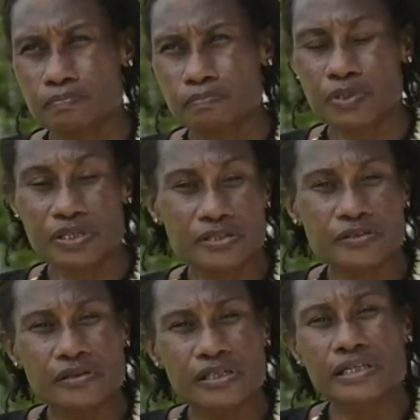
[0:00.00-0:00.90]

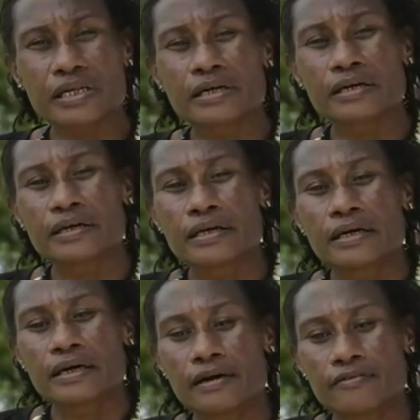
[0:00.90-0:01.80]
political leader,
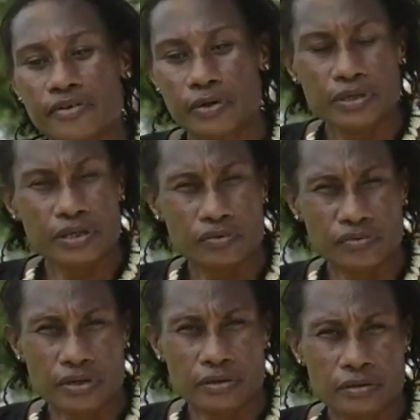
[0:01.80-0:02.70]
our founder of
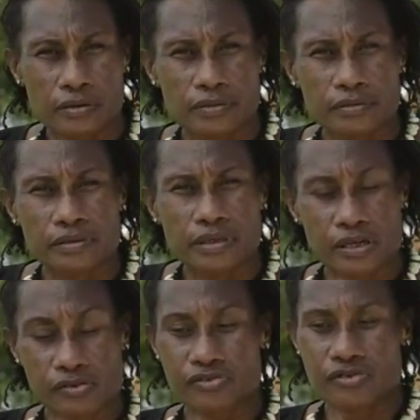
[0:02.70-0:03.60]
our
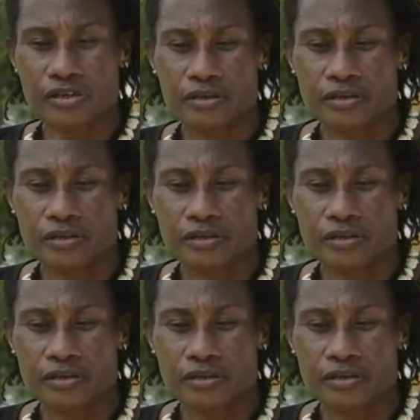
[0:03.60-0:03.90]
country.